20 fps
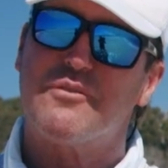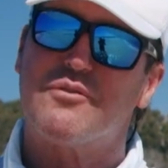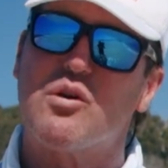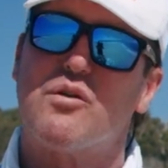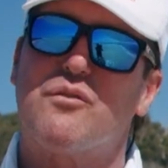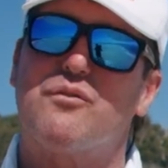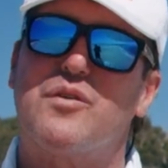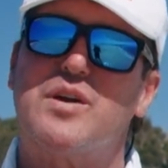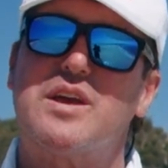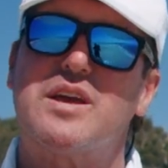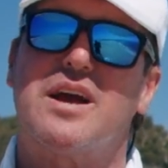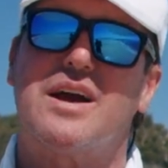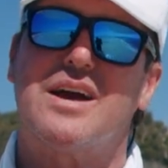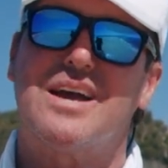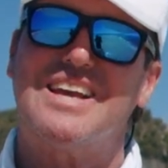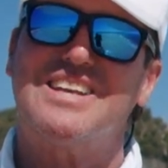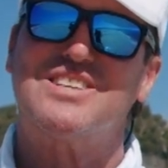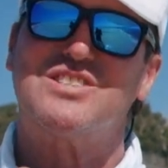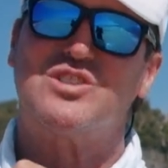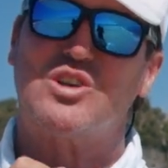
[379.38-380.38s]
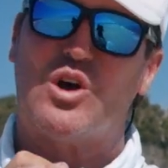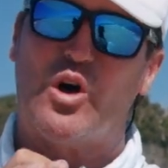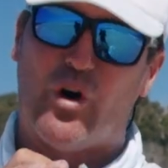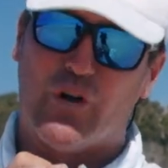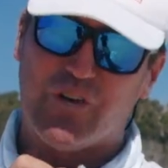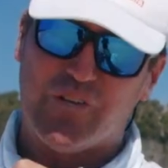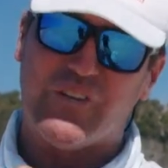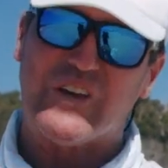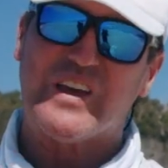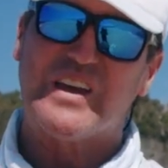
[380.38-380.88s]
of your finger is
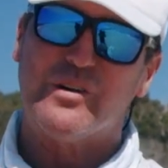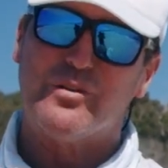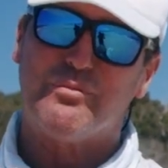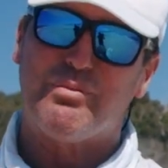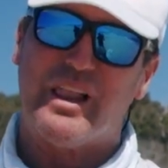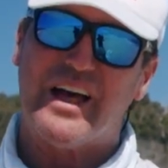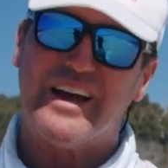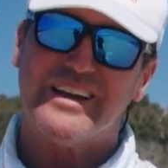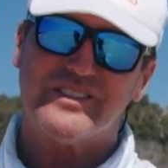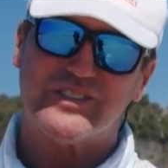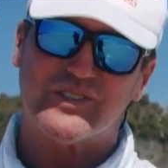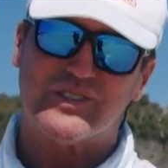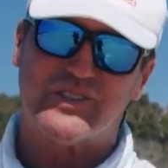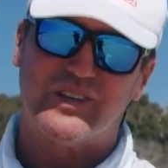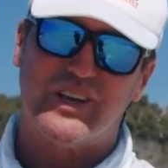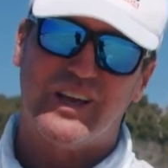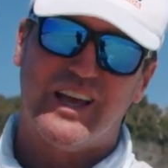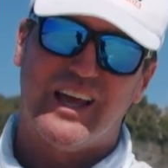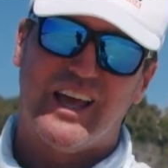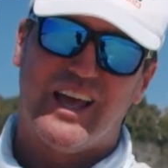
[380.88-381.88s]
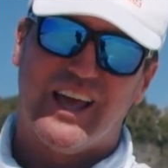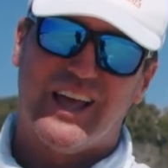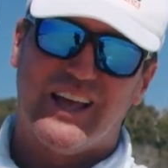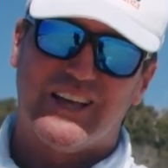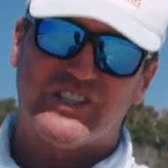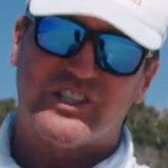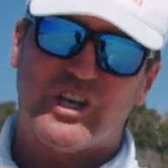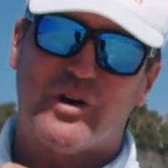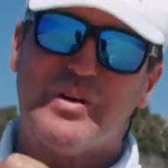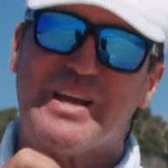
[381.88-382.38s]
on the gill plates,
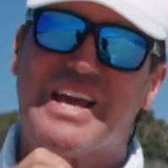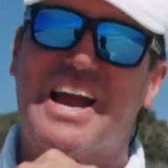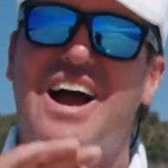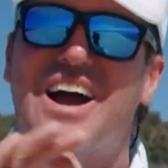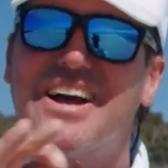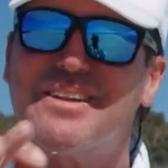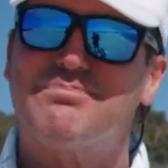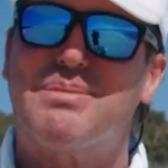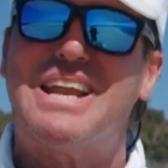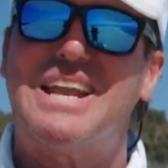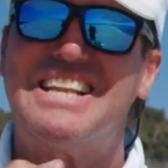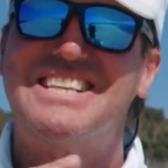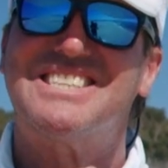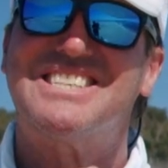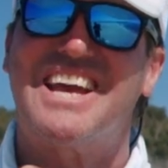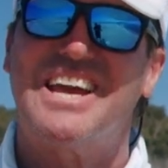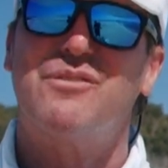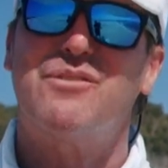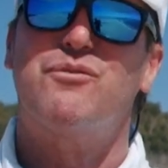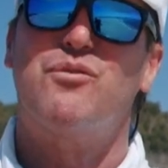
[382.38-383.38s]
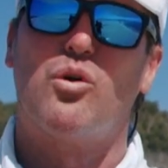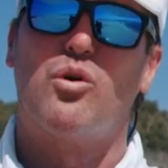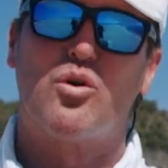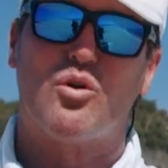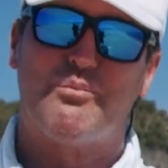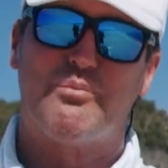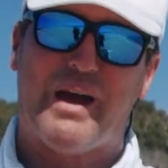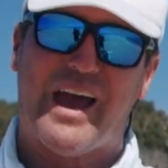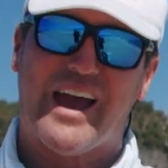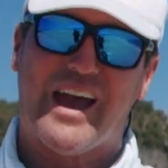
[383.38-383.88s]
so he can't bend his head forward
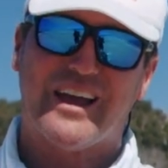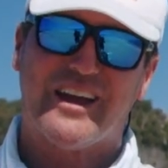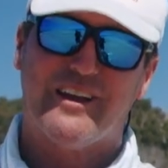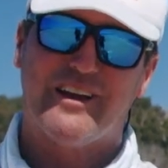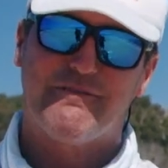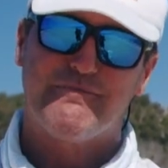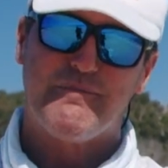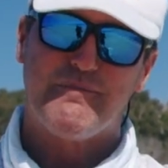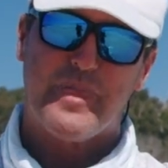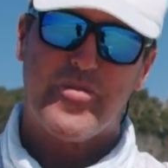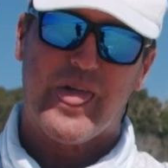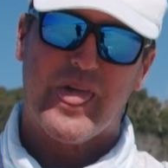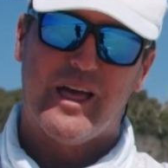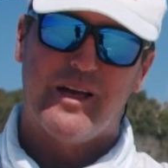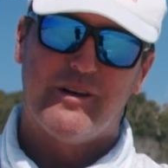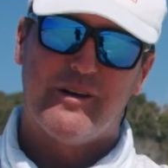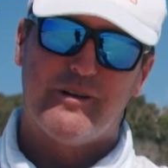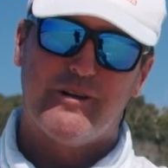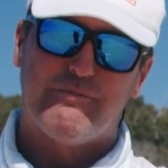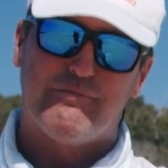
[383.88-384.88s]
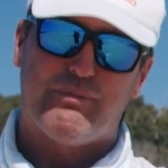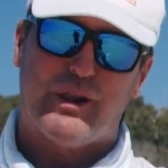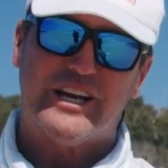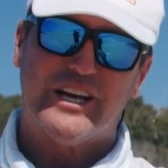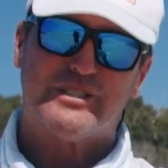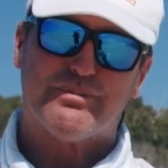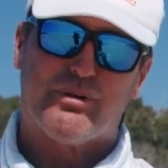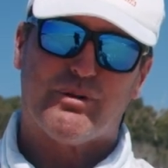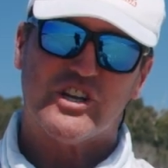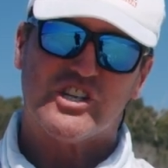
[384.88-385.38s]
or back.
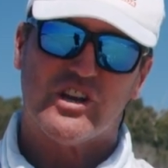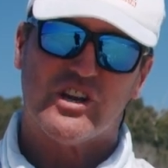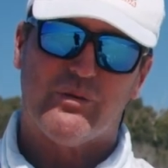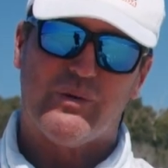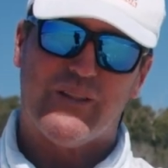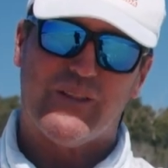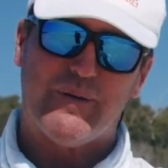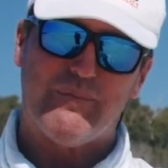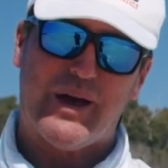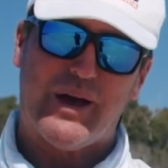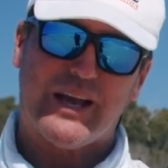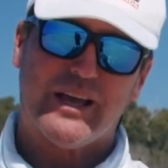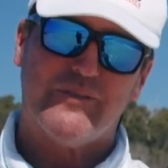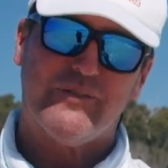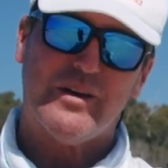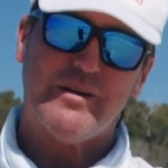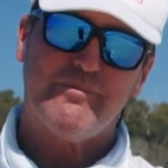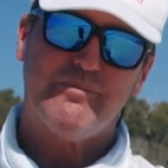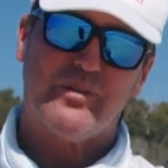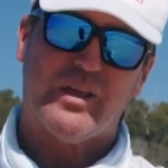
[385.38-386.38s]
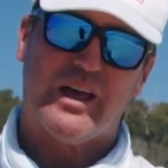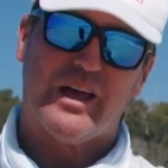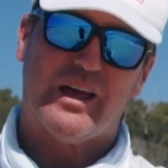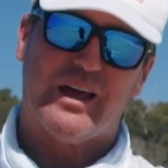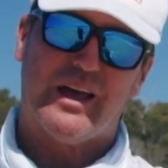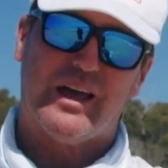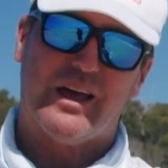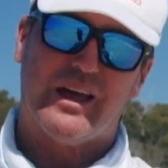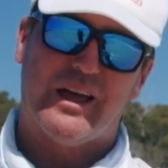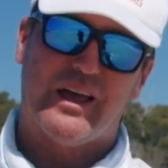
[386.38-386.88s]
Place pressure around the back of him,
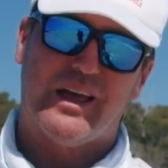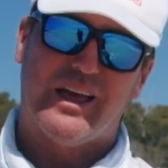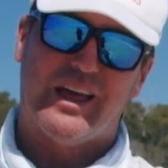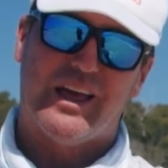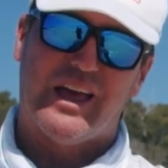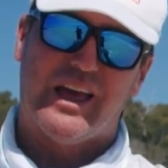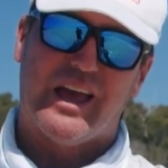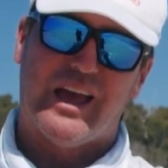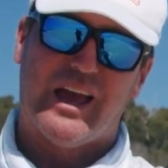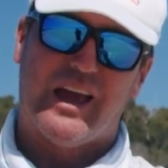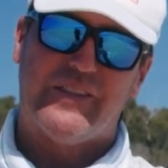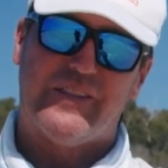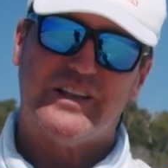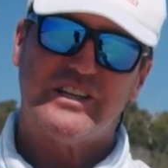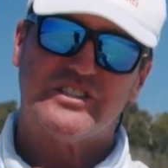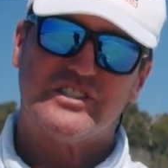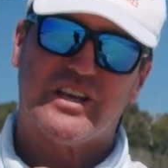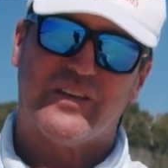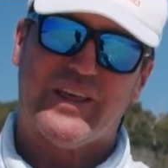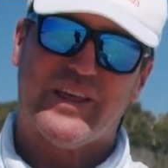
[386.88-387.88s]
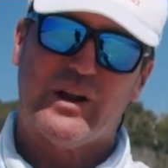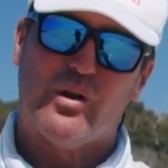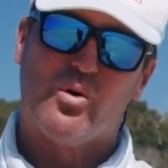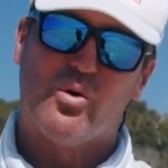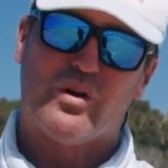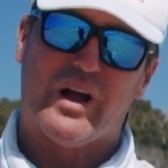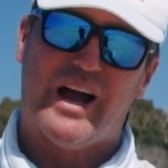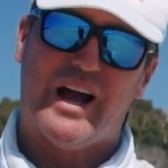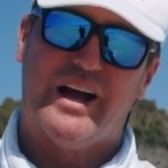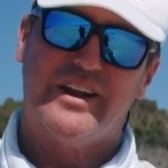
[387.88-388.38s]
and then just get that
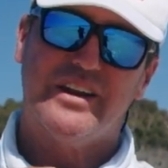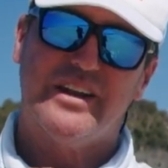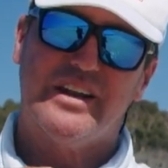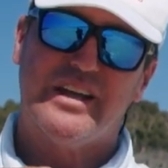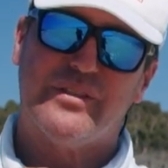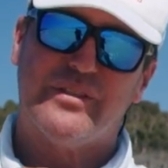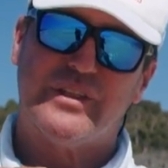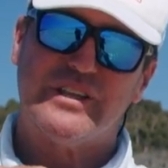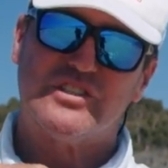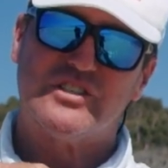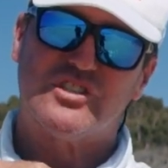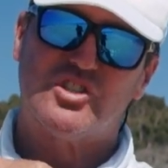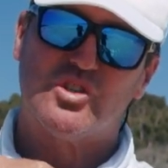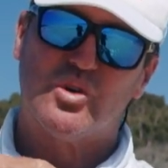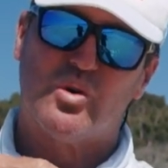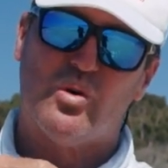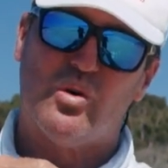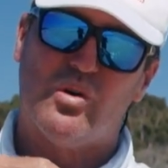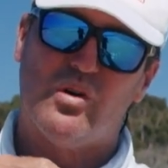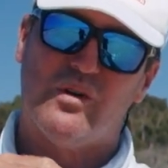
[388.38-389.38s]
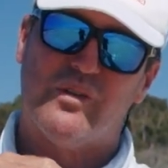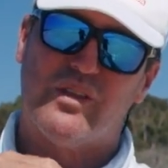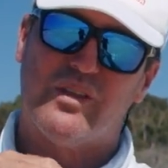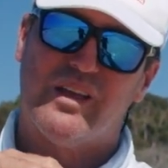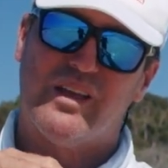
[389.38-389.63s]
hook underneath his jaw,